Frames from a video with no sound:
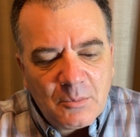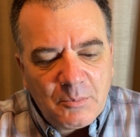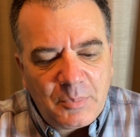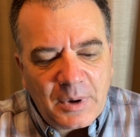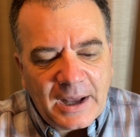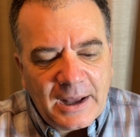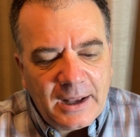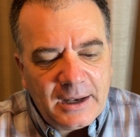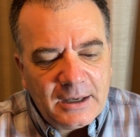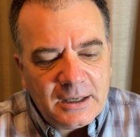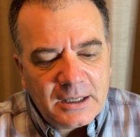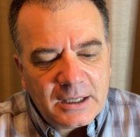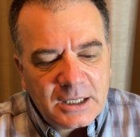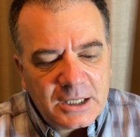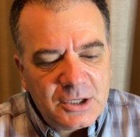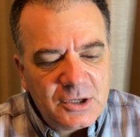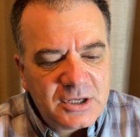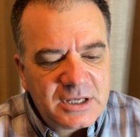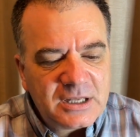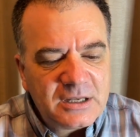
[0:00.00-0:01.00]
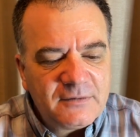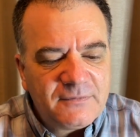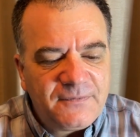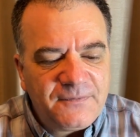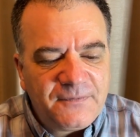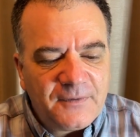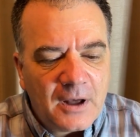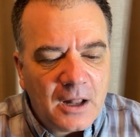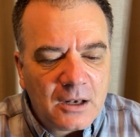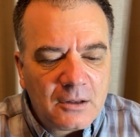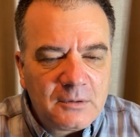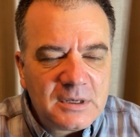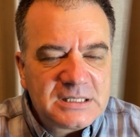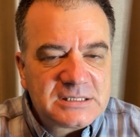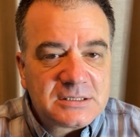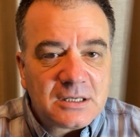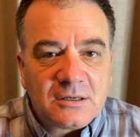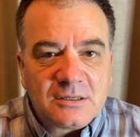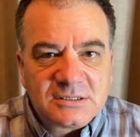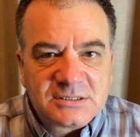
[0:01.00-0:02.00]
but you can follow
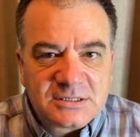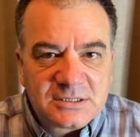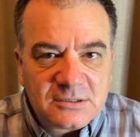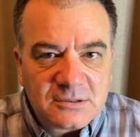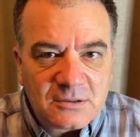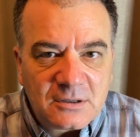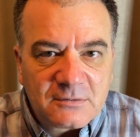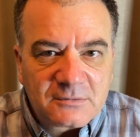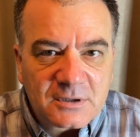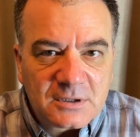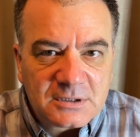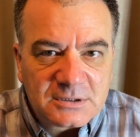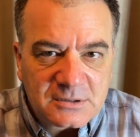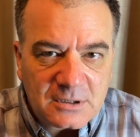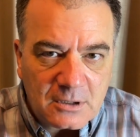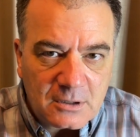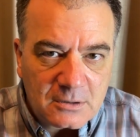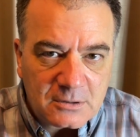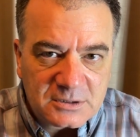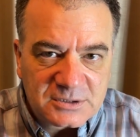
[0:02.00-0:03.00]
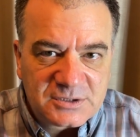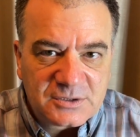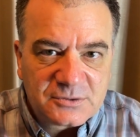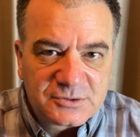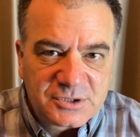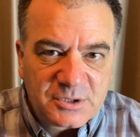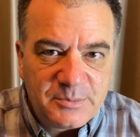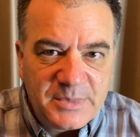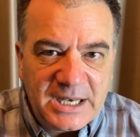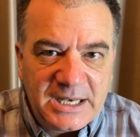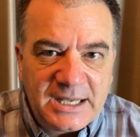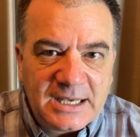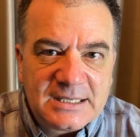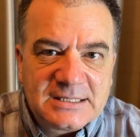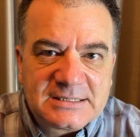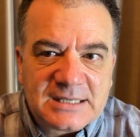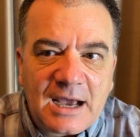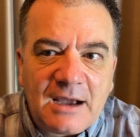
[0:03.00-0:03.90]
us also over on our social medias.